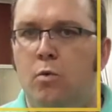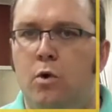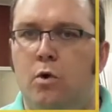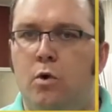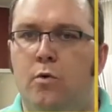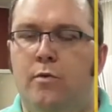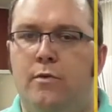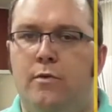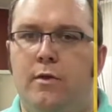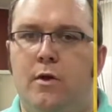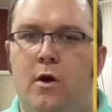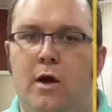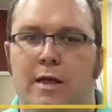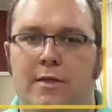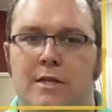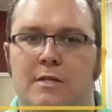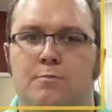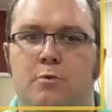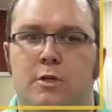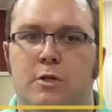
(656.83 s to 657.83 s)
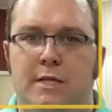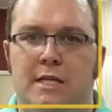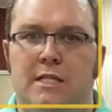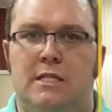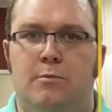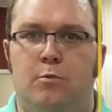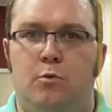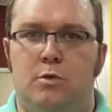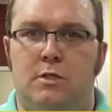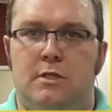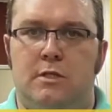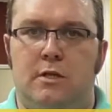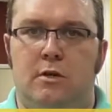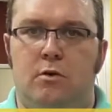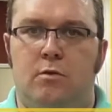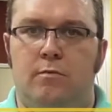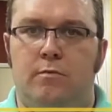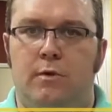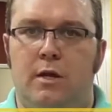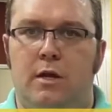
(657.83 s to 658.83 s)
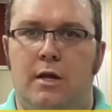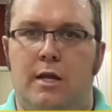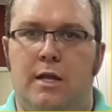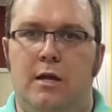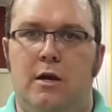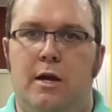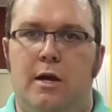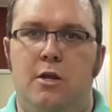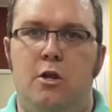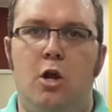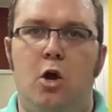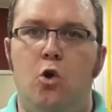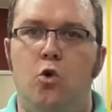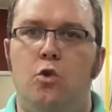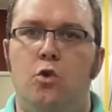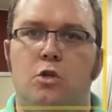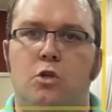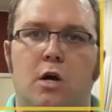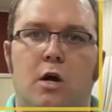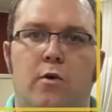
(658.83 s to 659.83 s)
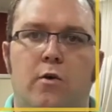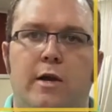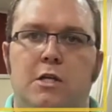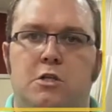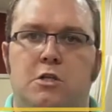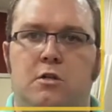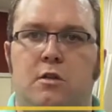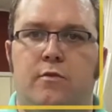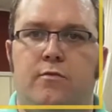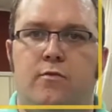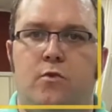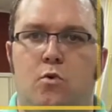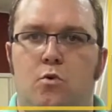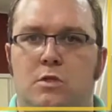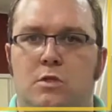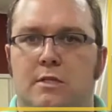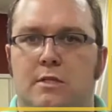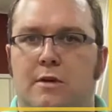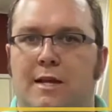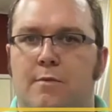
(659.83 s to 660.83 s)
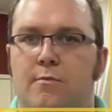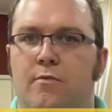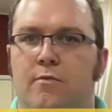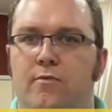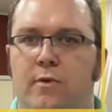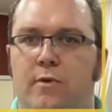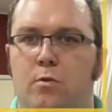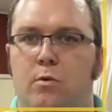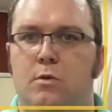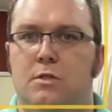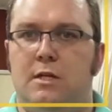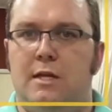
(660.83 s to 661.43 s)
Well, it's predictable still. I know the direction of the forces, I can feel